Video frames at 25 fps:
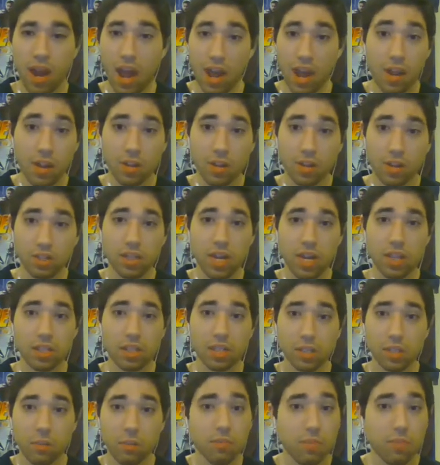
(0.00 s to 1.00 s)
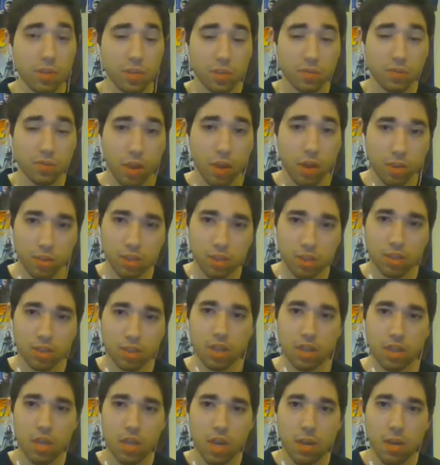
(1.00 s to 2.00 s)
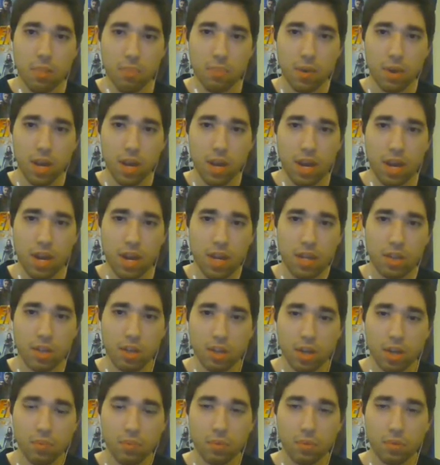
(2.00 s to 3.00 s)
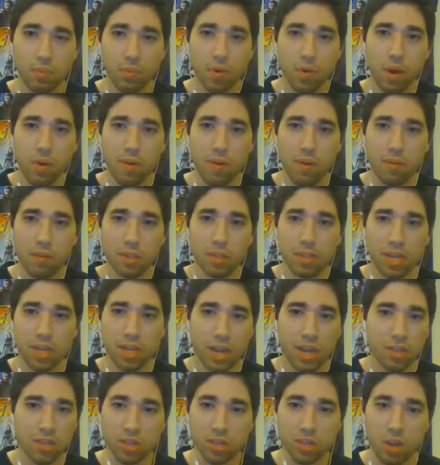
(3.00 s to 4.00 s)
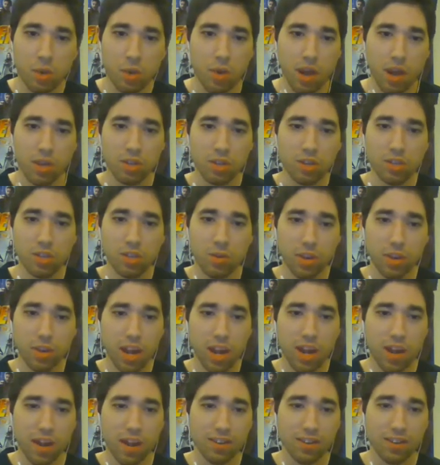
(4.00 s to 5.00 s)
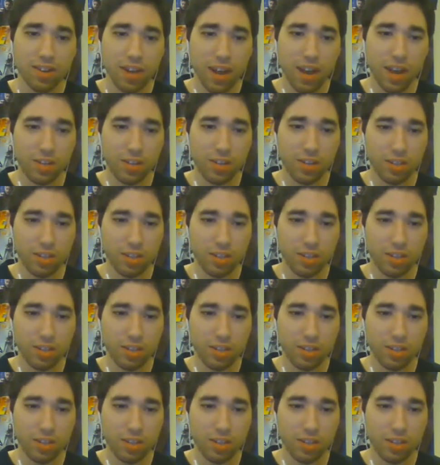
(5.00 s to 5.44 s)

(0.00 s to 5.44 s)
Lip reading: I understand some of its faults, but there comes a point where I'm just like, I just don't care. I